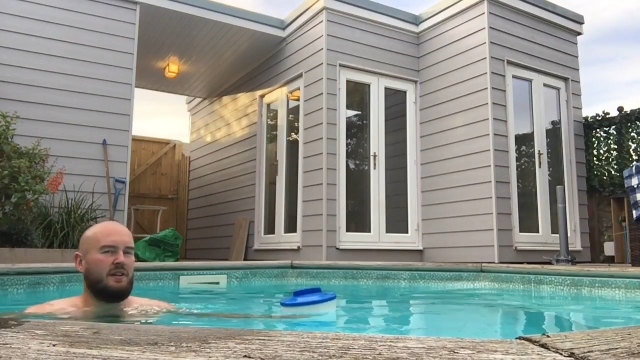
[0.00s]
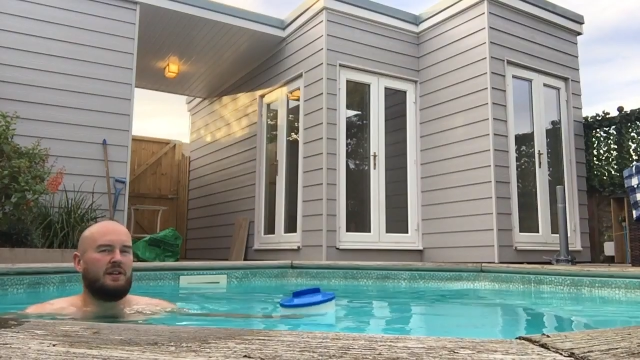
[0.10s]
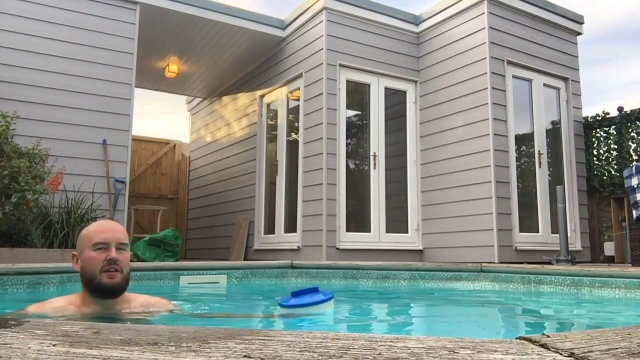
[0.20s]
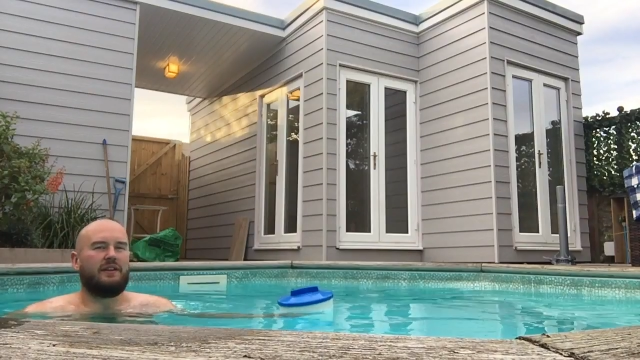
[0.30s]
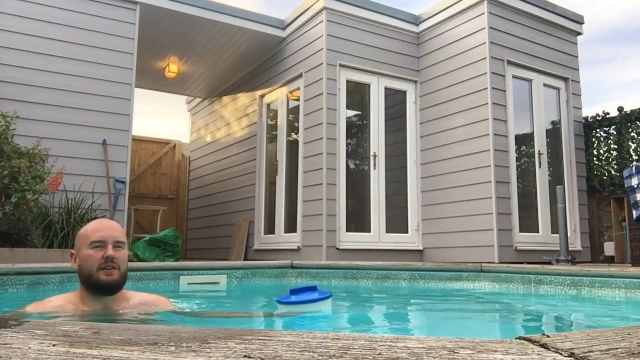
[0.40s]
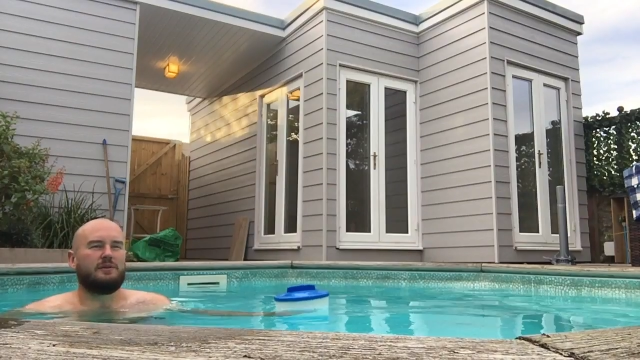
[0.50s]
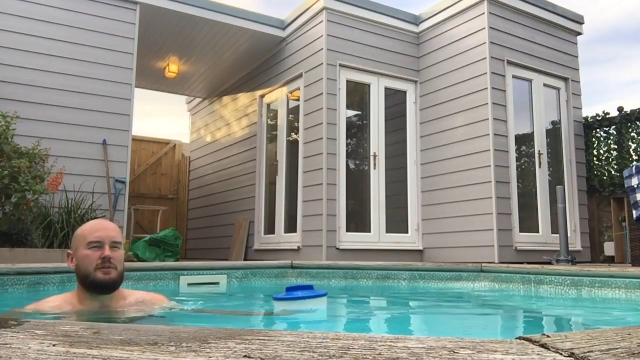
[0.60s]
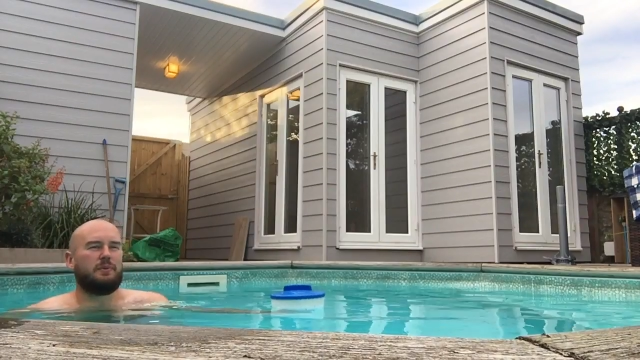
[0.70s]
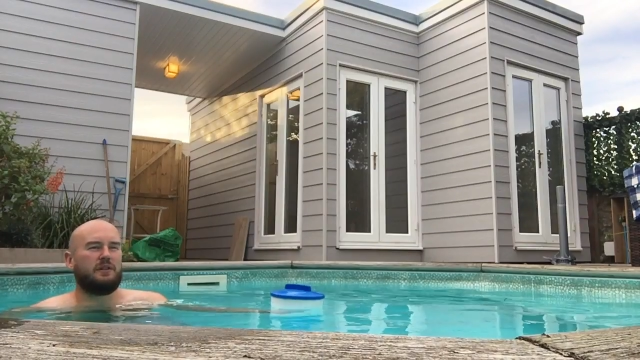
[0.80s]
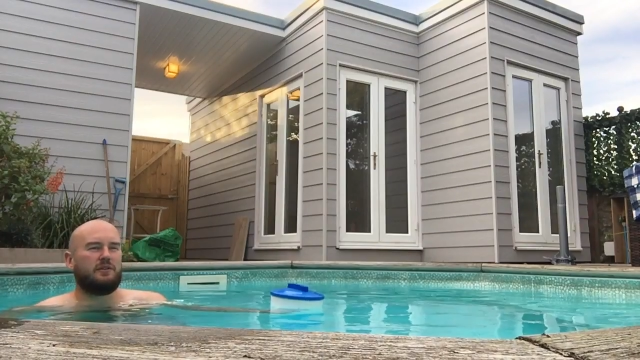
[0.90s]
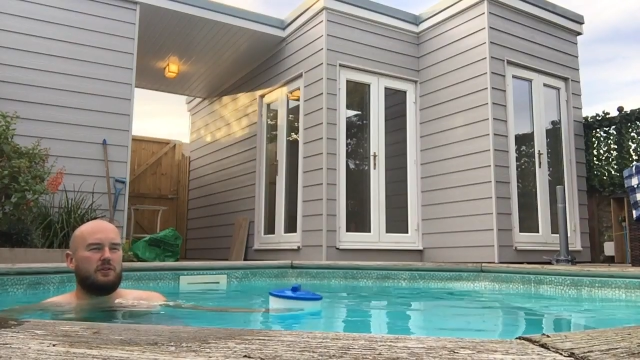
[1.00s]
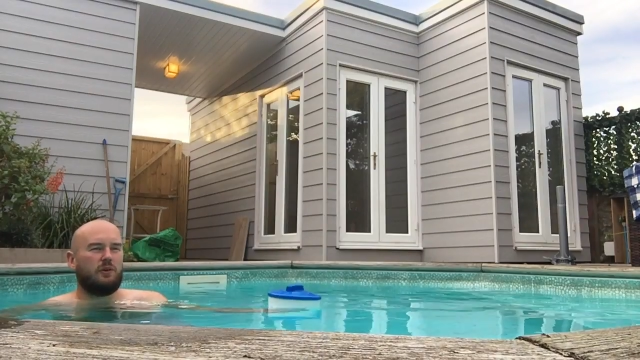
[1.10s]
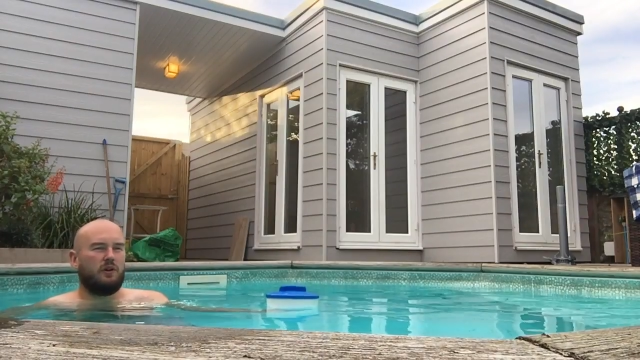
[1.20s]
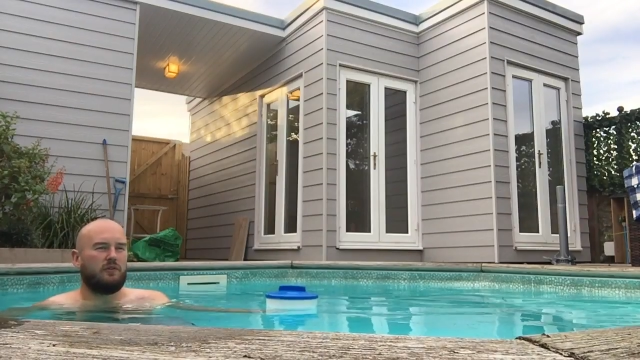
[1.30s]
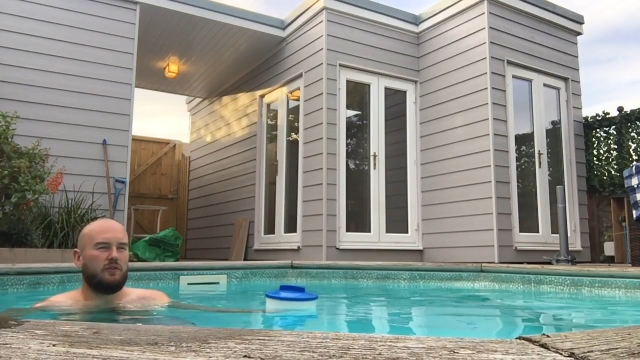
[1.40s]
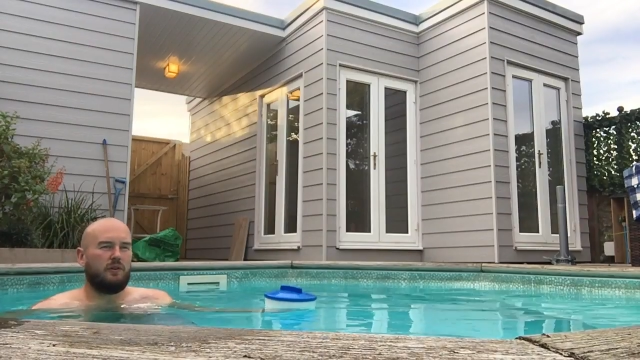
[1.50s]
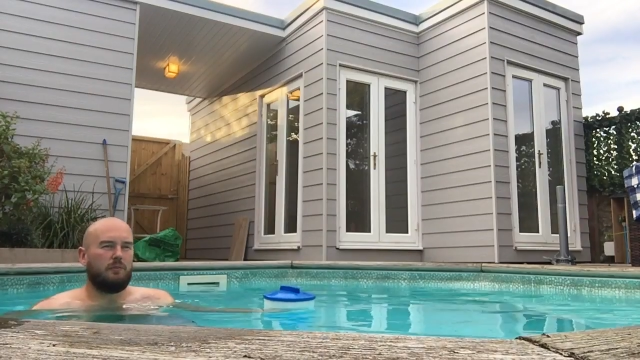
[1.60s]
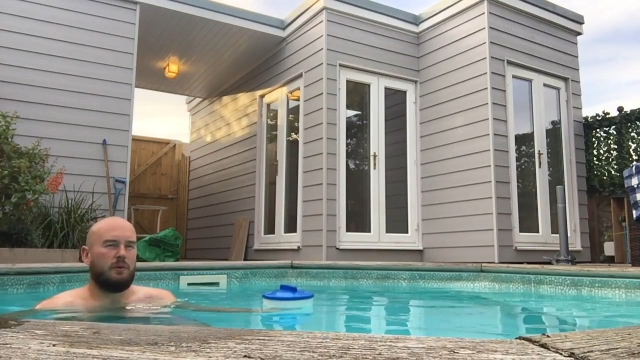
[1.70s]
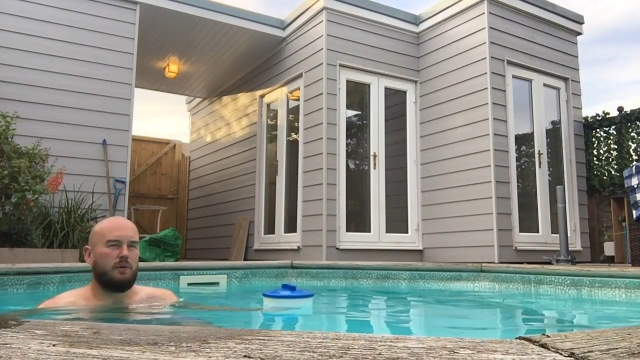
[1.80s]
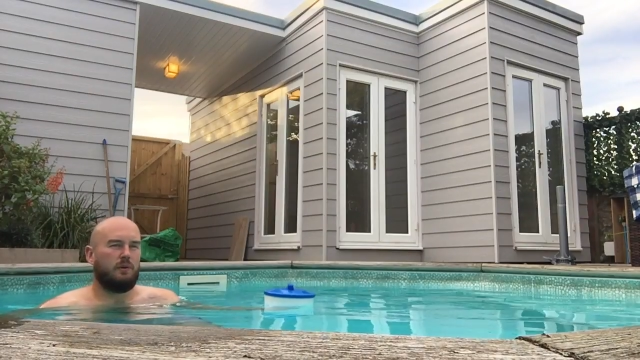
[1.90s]
I think it was a bit too hot for him.
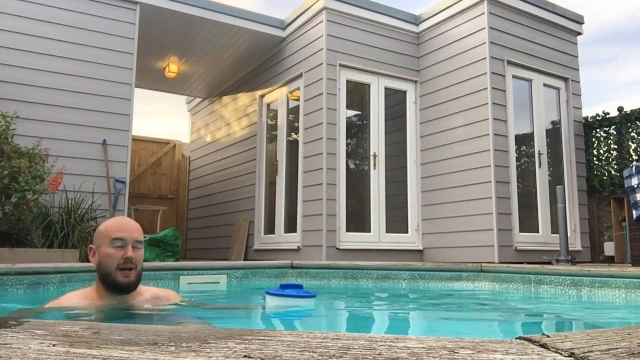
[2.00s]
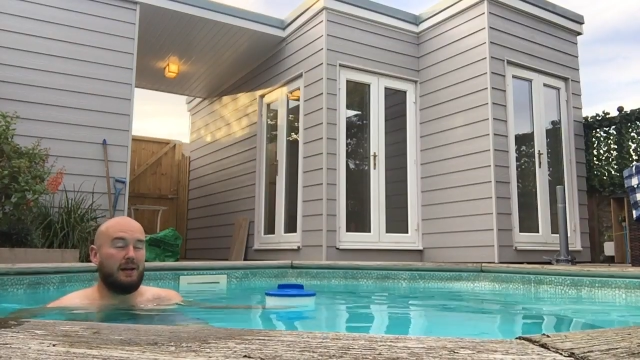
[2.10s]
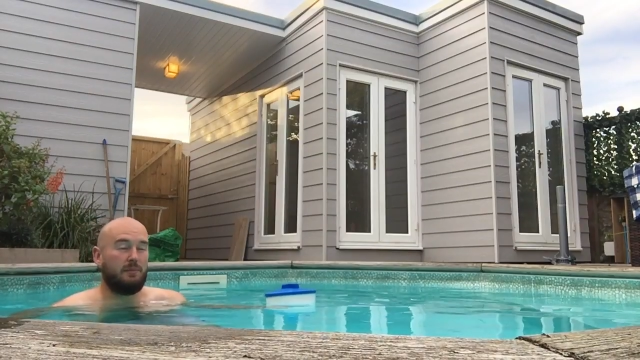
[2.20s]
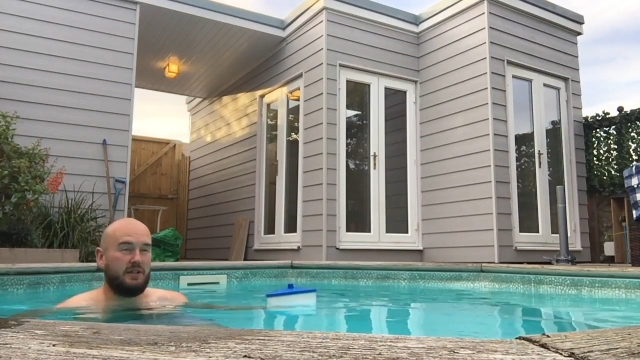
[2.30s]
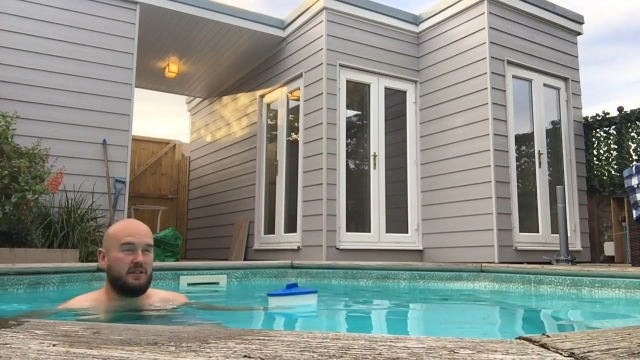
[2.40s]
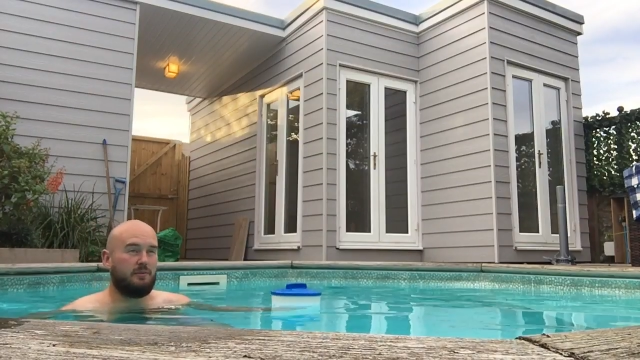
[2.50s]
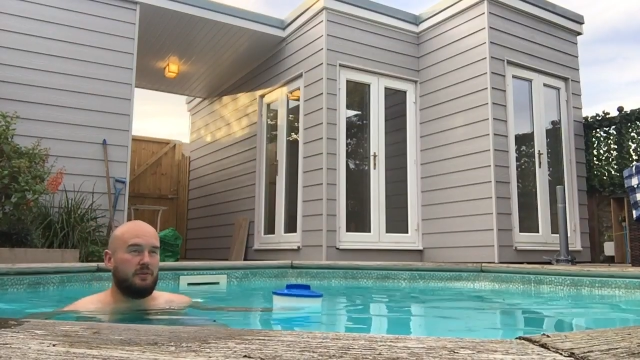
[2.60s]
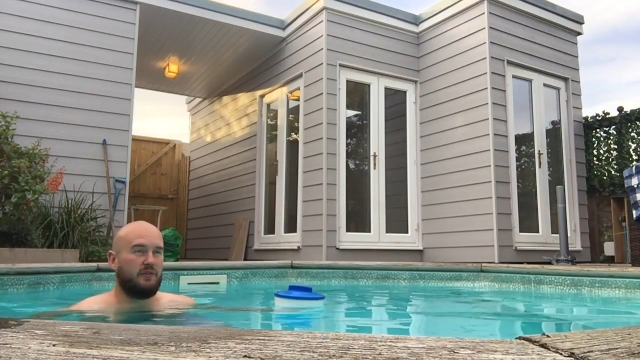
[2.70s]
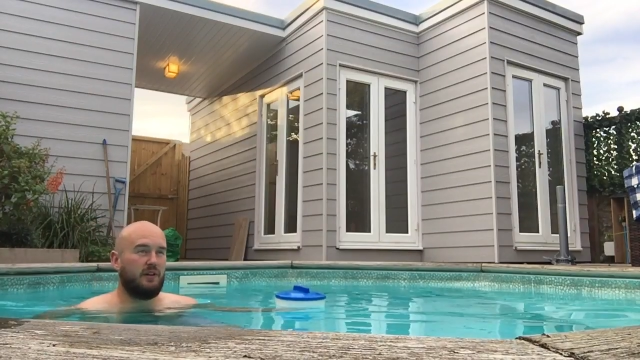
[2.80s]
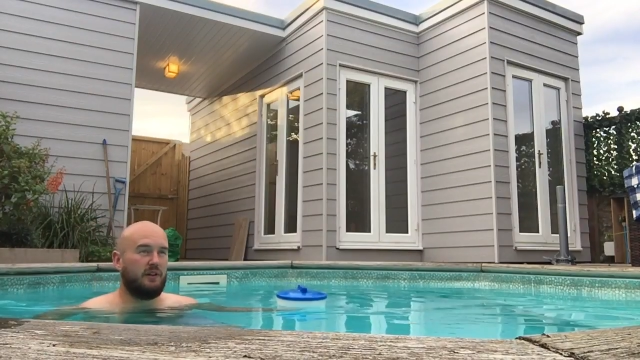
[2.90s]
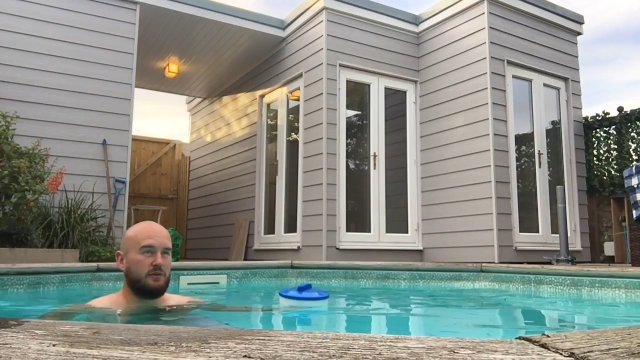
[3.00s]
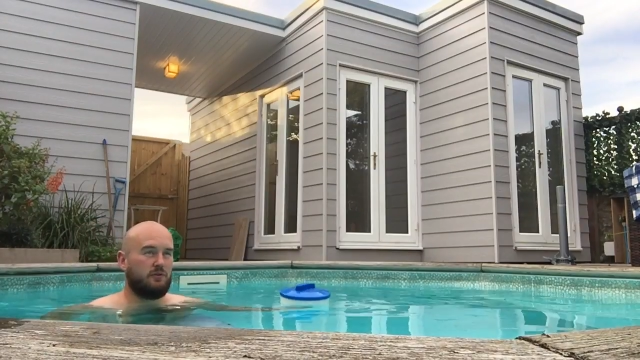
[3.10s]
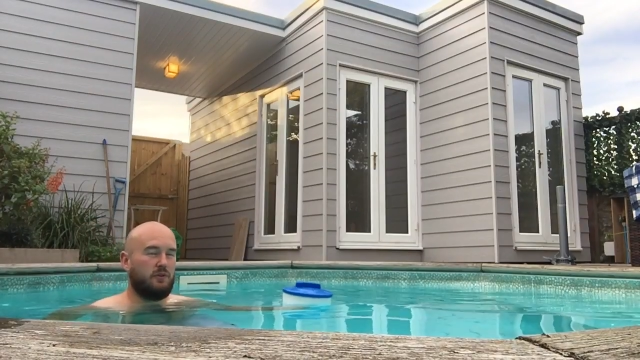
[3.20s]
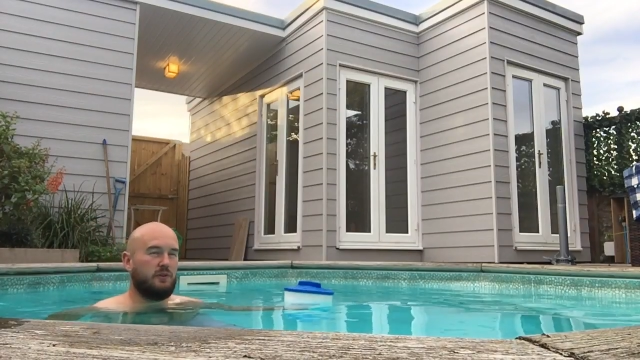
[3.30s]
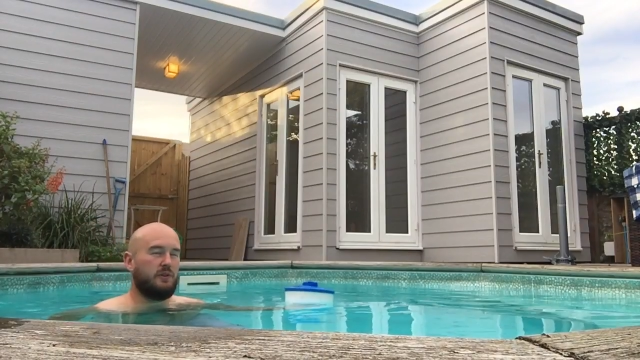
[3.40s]
And me, to be fair, it was road.